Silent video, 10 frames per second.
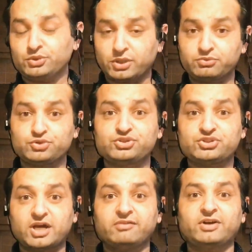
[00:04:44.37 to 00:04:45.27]
You have to
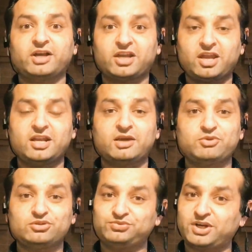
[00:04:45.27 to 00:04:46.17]
strive again,
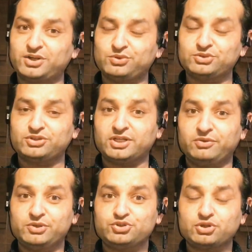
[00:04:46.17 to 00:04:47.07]
to find your
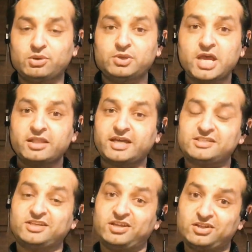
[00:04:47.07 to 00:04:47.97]
relevant job.
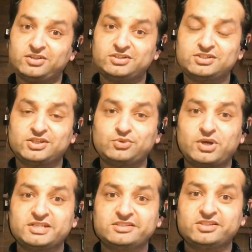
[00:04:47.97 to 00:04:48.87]
That's another
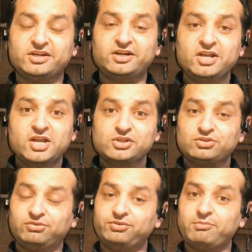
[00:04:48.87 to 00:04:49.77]
disadvantage there.
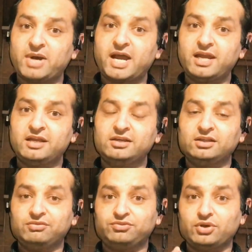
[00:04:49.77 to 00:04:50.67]
So from my end,
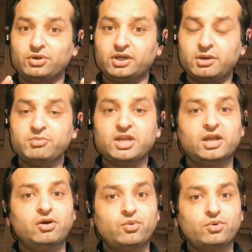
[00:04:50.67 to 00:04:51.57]
if you're coming
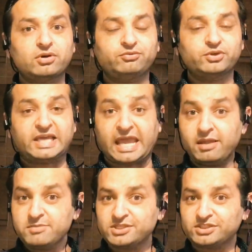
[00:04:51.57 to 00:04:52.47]
over for the
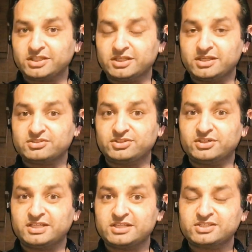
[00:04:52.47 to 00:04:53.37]
MSc
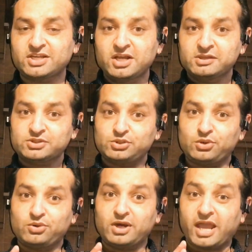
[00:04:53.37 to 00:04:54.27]
studies,
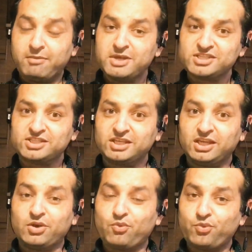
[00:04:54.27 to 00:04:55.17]
so
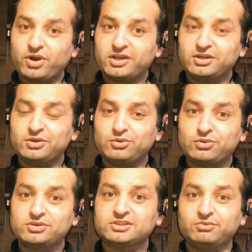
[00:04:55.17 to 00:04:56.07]
MSc 1 year
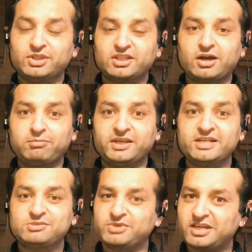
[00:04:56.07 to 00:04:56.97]
course without
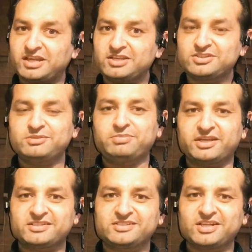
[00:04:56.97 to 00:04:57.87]
placement is the
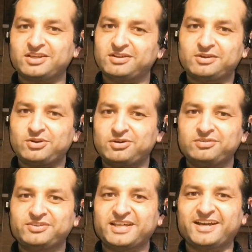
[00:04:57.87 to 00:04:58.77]
best. Go
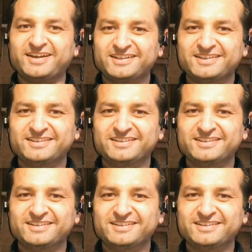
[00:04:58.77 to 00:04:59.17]
for that.